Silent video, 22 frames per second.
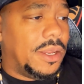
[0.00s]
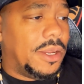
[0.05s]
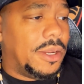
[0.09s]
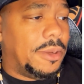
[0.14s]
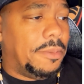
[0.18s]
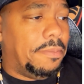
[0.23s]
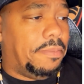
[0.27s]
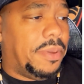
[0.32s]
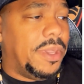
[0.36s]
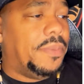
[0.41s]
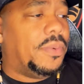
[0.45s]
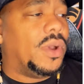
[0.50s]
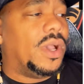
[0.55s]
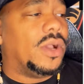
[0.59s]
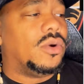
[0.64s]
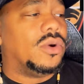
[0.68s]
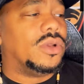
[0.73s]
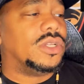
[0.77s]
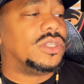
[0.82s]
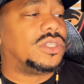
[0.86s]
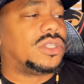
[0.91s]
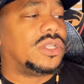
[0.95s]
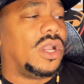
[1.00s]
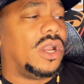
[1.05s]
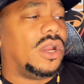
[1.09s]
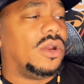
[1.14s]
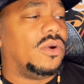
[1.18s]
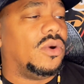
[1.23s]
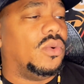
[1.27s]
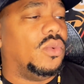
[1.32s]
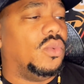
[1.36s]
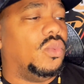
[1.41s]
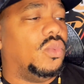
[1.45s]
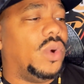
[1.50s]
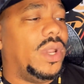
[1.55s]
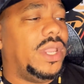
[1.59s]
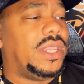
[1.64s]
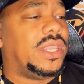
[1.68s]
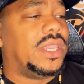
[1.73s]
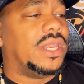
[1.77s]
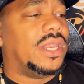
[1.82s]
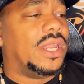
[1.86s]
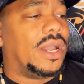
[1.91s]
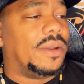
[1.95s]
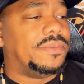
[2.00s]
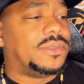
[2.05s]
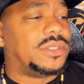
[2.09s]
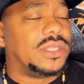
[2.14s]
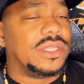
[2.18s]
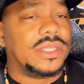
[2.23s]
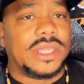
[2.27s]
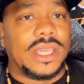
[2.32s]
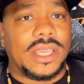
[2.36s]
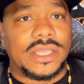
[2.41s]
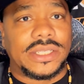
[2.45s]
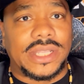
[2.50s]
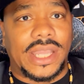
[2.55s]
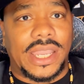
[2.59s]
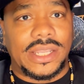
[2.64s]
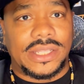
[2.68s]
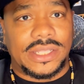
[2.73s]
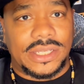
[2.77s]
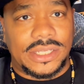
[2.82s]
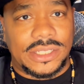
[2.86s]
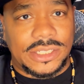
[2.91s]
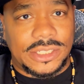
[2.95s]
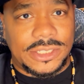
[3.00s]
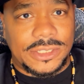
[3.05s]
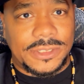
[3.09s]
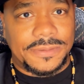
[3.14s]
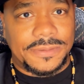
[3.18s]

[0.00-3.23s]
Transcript: people are going to start waking up to things like this.